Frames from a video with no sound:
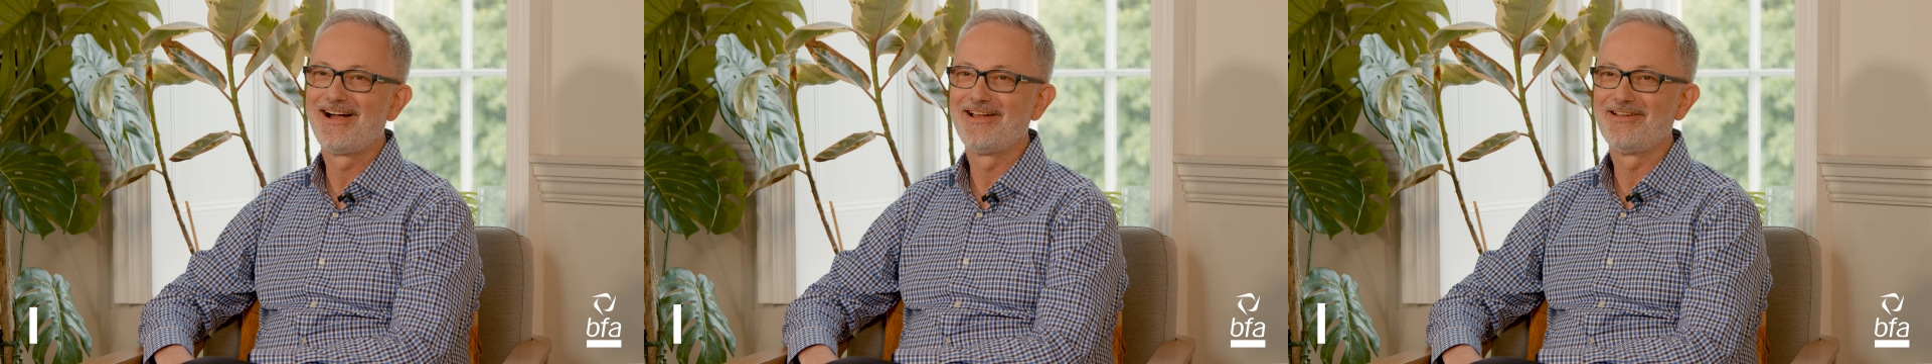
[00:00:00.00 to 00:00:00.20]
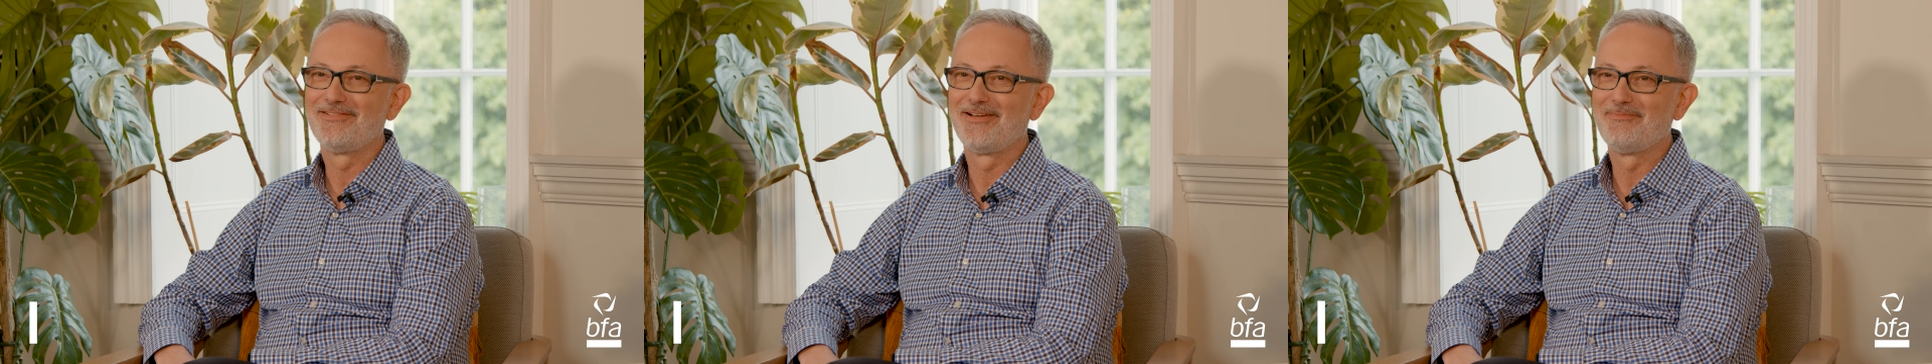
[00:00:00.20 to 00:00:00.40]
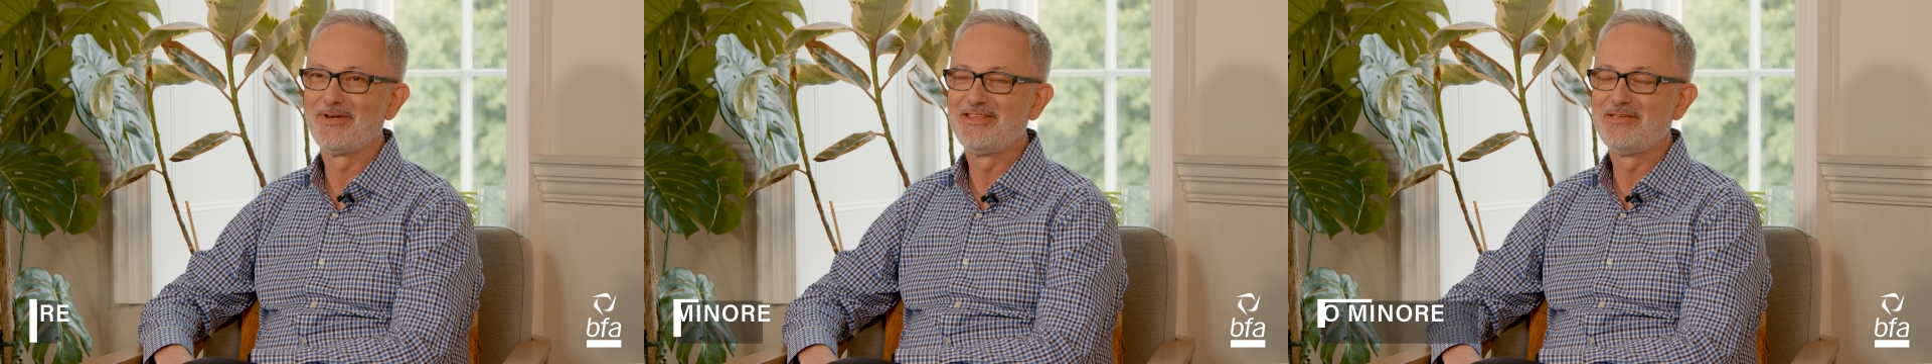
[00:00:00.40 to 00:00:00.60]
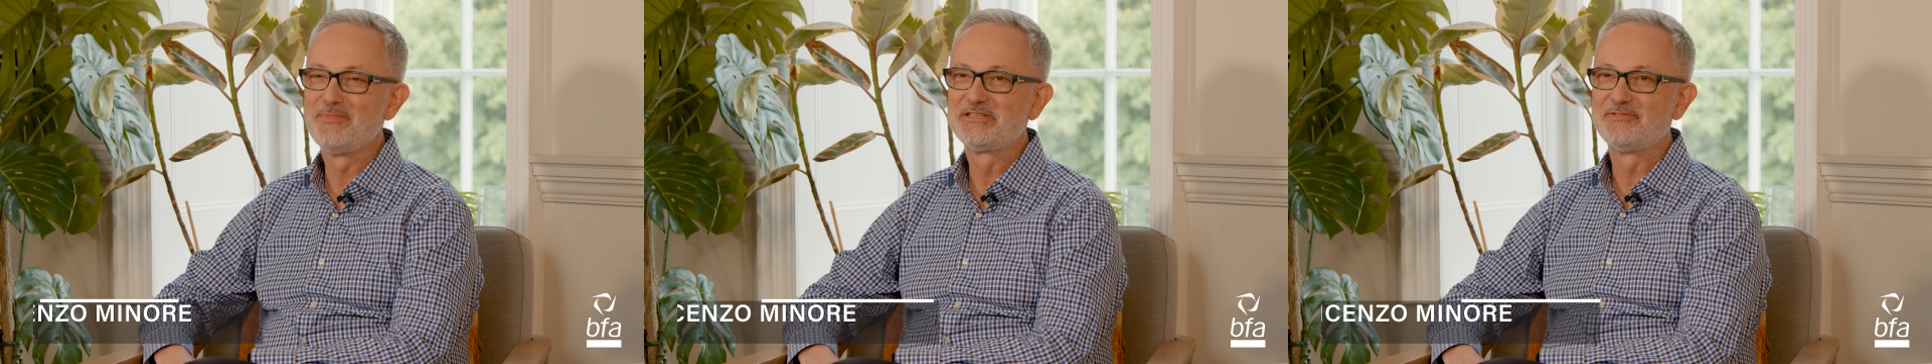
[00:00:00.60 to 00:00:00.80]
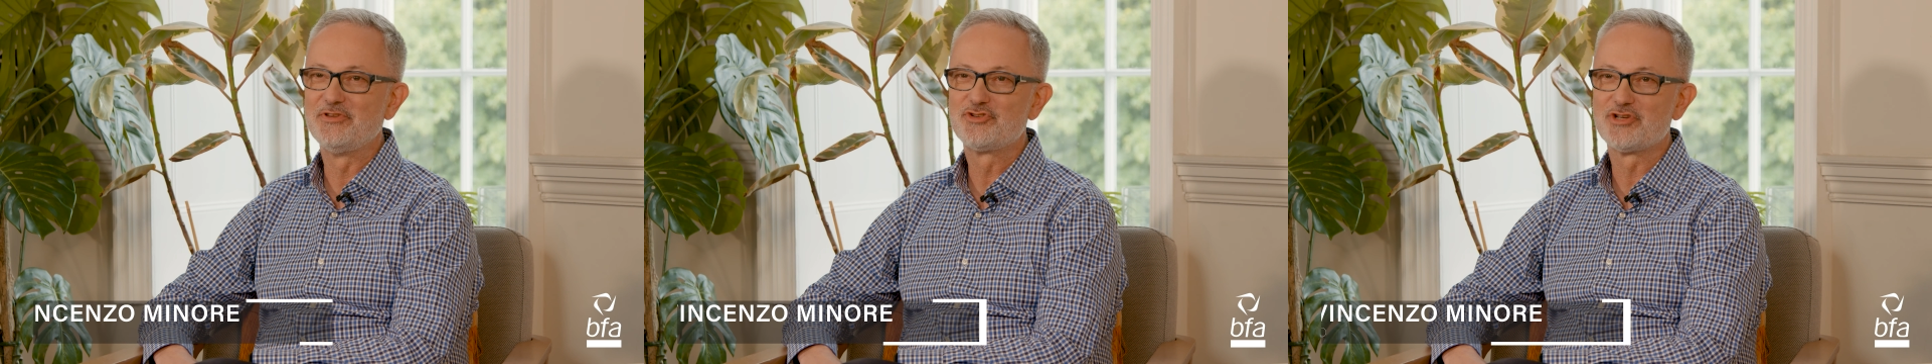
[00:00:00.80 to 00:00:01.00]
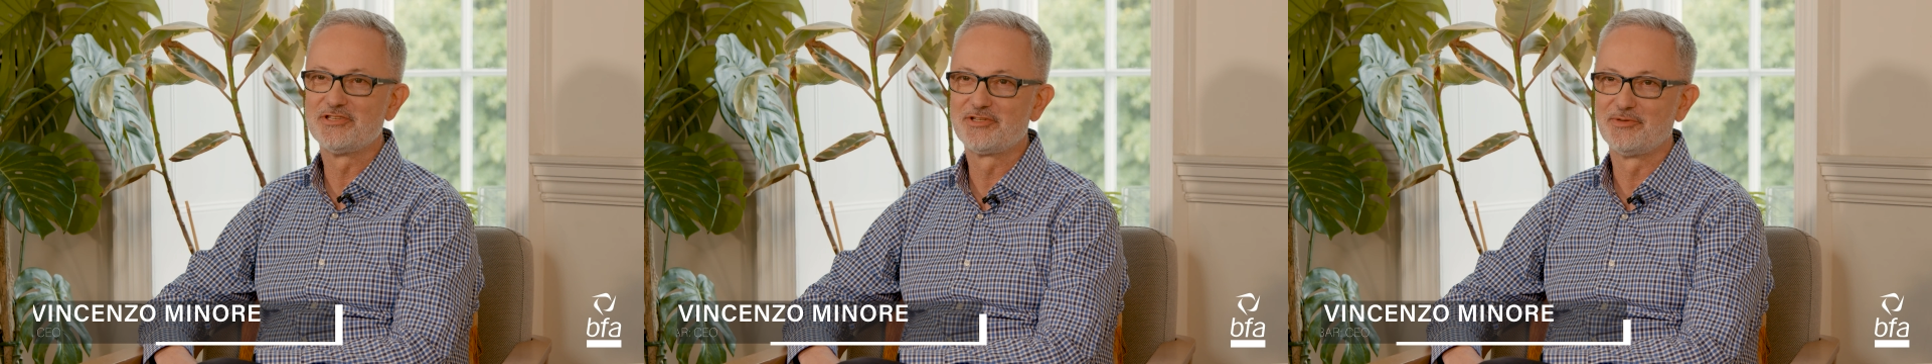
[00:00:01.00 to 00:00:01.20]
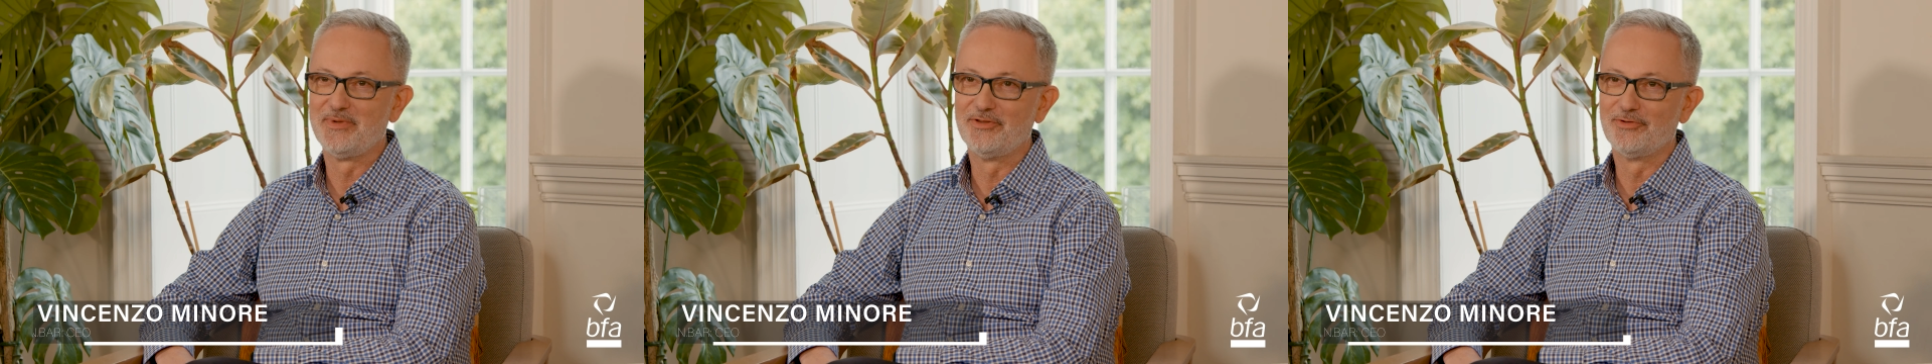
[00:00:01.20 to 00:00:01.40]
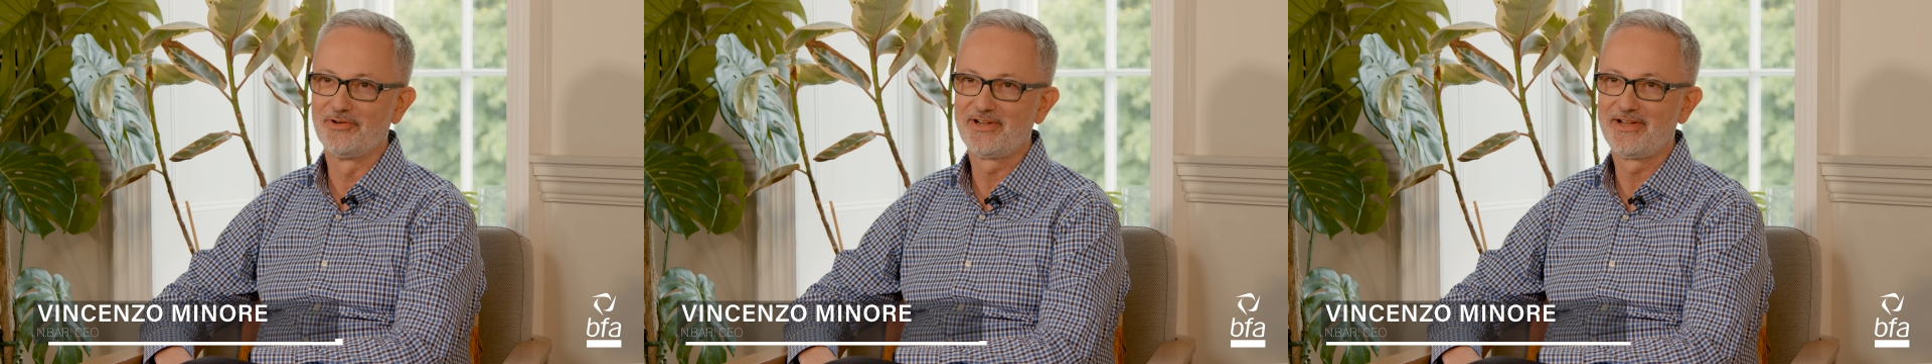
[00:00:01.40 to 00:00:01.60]
Hi, my name is Vincenzo
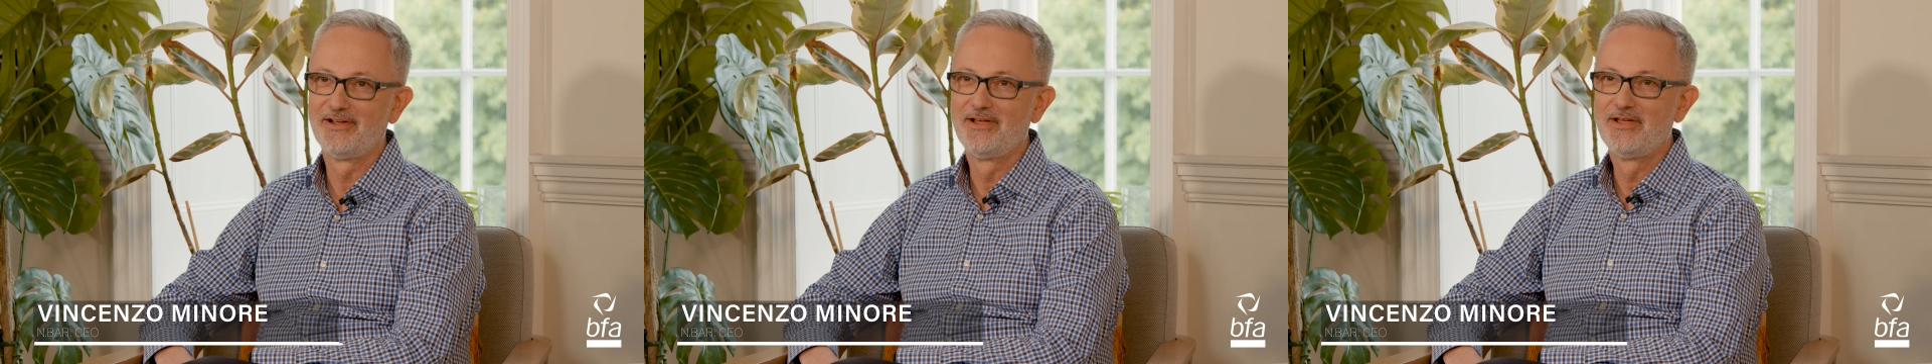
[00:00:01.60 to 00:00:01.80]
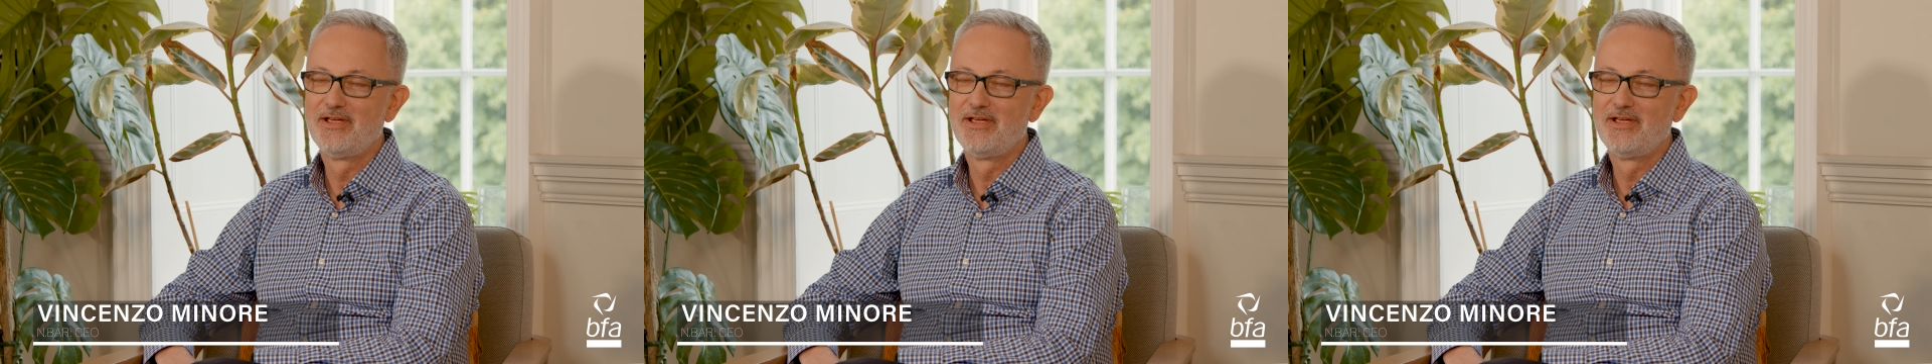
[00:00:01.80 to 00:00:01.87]
Minore